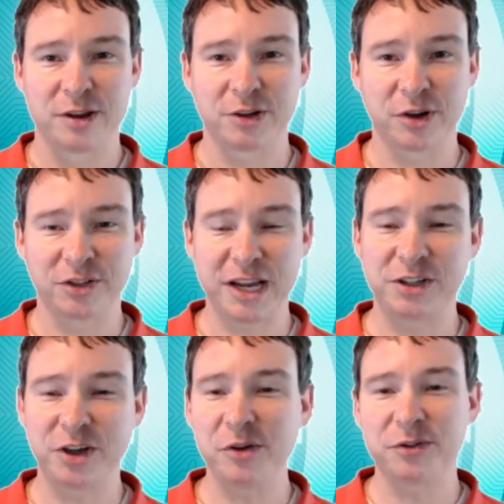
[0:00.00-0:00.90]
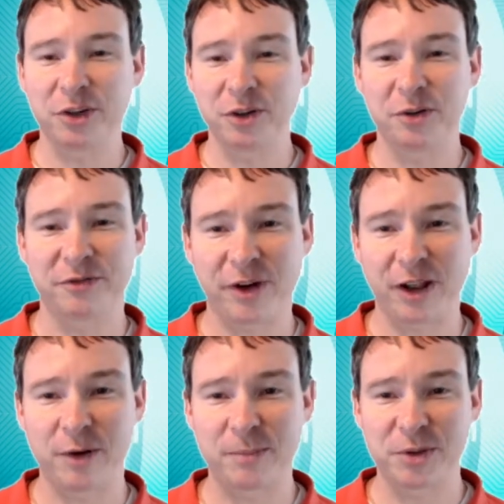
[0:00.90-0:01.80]
So stay tuned to
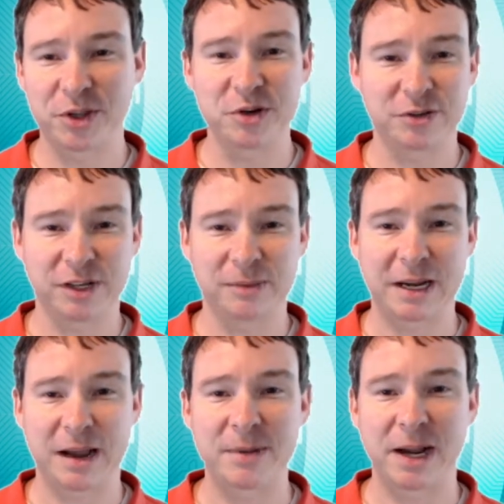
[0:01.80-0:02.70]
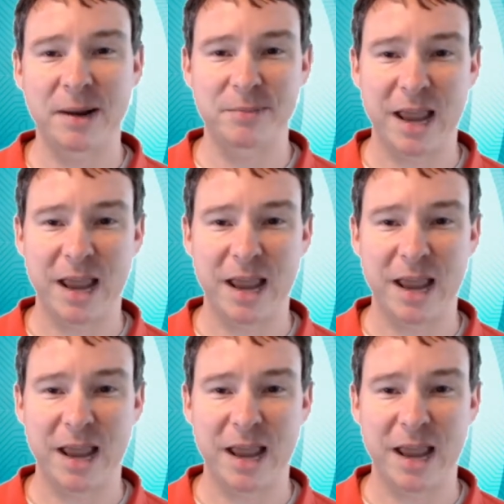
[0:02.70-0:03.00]
follow up with the news segment coming up